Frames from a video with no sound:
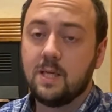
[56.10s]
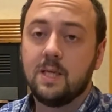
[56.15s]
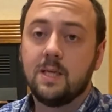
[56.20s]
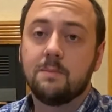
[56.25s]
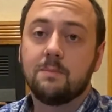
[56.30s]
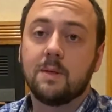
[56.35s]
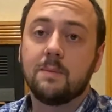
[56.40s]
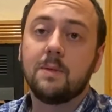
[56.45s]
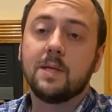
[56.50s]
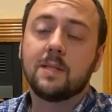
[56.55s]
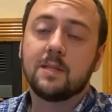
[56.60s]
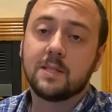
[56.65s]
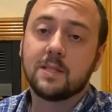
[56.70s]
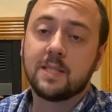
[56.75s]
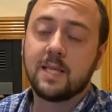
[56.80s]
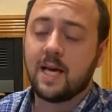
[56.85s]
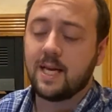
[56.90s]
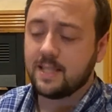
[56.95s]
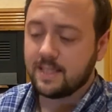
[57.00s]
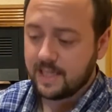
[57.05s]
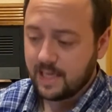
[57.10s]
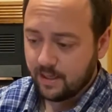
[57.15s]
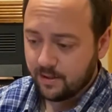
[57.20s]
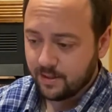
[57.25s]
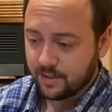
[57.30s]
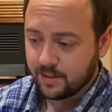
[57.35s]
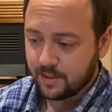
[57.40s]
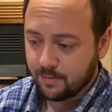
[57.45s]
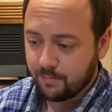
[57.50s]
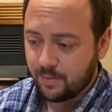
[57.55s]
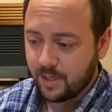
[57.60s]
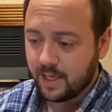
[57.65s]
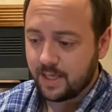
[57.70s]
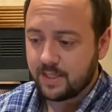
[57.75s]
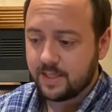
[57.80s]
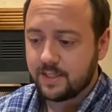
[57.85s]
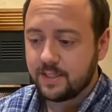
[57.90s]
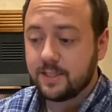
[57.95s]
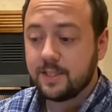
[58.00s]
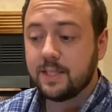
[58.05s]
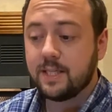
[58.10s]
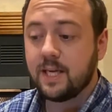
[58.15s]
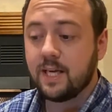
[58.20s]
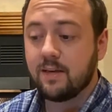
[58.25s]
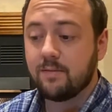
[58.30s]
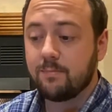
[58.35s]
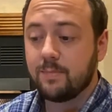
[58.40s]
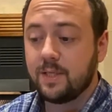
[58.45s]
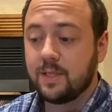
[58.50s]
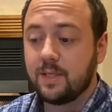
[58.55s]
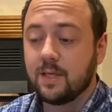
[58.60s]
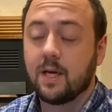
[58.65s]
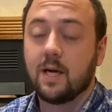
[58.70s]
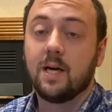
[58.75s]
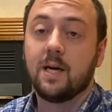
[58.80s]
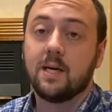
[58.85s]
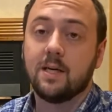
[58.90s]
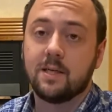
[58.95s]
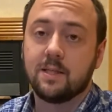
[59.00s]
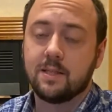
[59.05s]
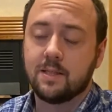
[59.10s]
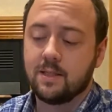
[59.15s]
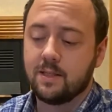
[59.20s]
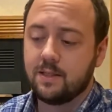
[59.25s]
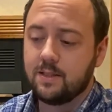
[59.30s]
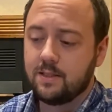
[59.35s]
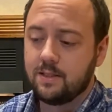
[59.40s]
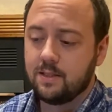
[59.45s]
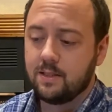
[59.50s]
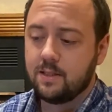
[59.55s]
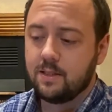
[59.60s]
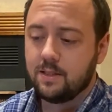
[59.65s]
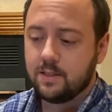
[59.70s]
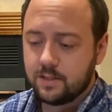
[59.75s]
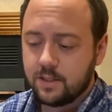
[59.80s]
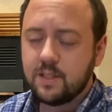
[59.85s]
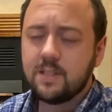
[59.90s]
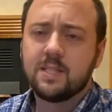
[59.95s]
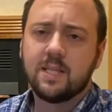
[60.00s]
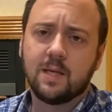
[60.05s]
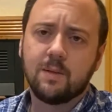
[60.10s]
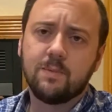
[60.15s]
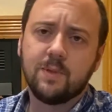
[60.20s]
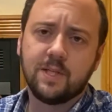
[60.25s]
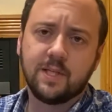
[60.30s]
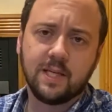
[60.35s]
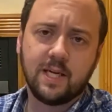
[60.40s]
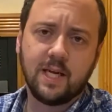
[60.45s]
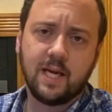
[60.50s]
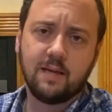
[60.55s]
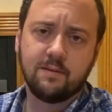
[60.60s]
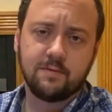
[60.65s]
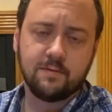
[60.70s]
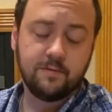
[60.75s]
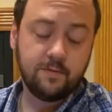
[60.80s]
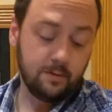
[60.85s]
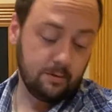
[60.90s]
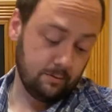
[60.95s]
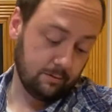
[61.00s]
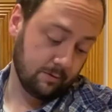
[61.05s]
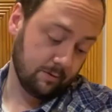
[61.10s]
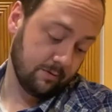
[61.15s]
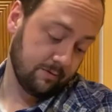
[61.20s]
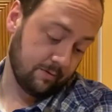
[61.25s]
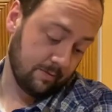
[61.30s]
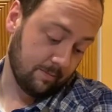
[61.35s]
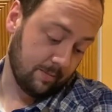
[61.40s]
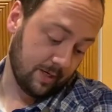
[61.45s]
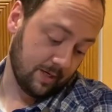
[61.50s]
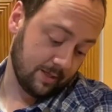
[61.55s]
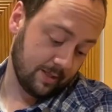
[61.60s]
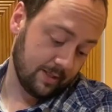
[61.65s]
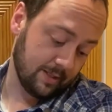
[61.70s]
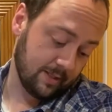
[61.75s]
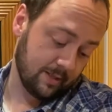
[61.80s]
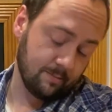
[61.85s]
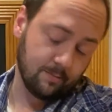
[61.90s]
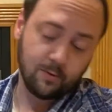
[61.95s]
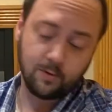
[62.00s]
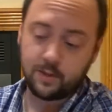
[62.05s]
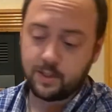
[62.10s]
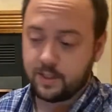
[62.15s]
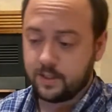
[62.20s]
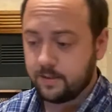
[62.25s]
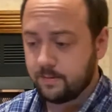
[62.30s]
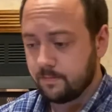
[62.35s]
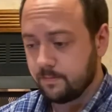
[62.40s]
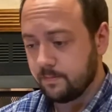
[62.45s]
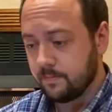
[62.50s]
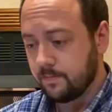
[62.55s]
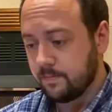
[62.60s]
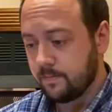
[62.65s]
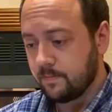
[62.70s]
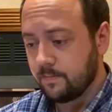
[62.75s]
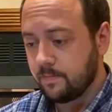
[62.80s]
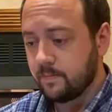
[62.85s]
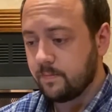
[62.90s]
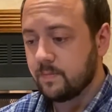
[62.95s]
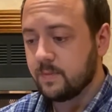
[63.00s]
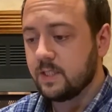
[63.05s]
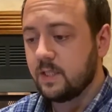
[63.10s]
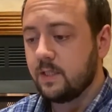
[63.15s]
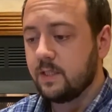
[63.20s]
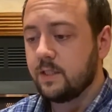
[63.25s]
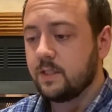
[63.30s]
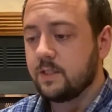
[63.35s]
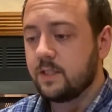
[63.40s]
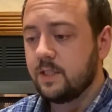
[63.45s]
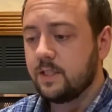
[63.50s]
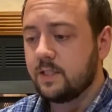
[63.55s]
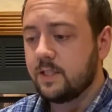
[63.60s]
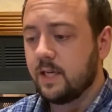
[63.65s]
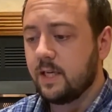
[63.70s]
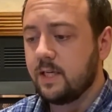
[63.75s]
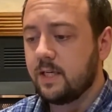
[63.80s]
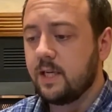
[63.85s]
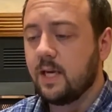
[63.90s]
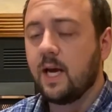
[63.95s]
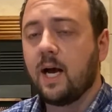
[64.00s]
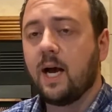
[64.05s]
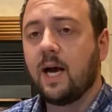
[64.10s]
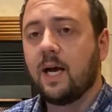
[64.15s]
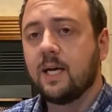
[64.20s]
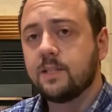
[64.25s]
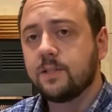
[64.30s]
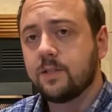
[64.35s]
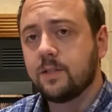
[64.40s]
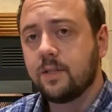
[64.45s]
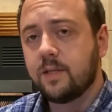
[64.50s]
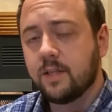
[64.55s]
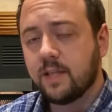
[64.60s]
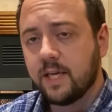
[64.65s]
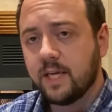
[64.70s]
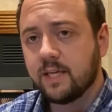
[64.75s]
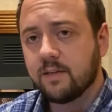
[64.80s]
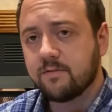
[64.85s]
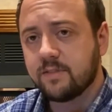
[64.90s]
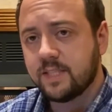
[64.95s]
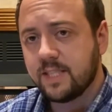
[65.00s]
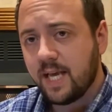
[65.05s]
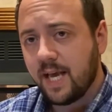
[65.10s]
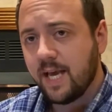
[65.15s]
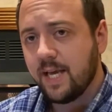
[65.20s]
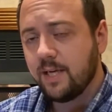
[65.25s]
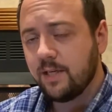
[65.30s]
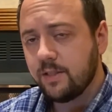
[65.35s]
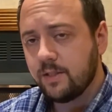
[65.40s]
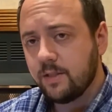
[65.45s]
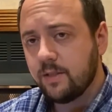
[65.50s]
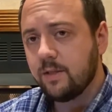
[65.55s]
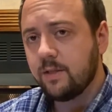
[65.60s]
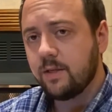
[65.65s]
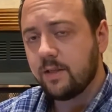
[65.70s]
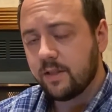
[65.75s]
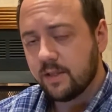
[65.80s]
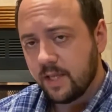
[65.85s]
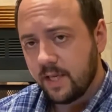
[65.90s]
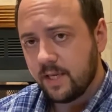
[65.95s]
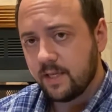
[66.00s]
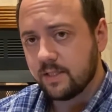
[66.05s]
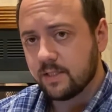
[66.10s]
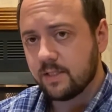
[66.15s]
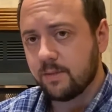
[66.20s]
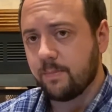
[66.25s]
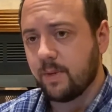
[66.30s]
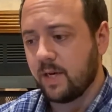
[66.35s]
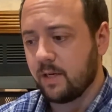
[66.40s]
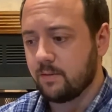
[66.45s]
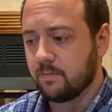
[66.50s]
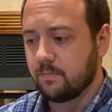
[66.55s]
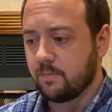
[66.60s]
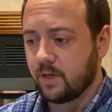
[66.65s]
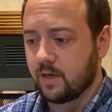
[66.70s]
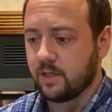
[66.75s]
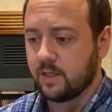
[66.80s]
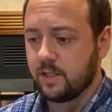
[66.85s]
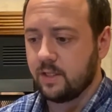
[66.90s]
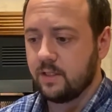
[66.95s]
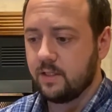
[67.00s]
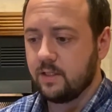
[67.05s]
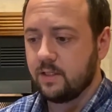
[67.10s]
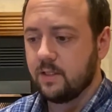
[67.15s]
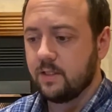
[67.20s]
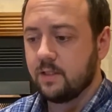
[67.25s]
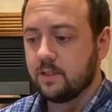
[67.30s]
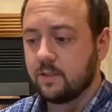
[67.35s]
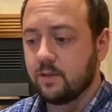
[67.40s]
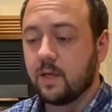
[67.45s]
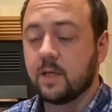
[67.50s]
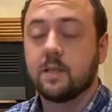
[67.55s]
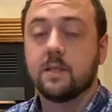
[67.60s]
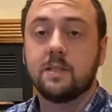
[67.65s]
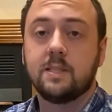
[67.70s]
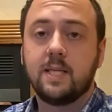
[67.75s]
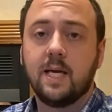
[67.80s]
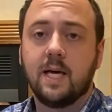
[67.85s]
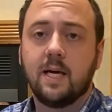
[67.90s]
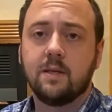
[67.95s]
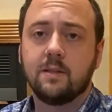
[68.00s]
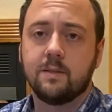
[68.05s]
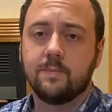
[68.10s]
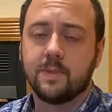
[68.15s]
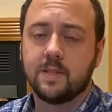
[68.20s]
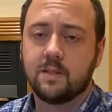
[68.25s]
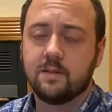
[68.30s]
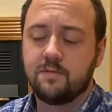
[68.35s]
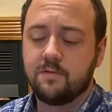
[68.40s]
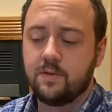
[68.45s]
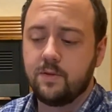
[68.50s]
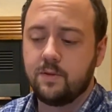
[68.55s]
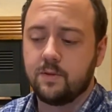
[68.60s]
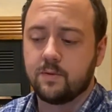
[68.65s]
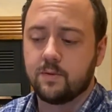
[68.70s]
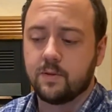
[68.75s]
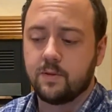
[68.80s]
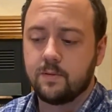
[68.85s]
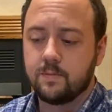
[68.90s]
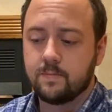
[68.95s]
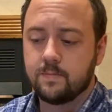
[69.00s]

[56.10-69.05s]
My mother sat down on the bed, and she gave me a hug. She said we could have a funeral for Barney in the morning. She said I should think of 10 good things about Barney so I could tell them at the funeral.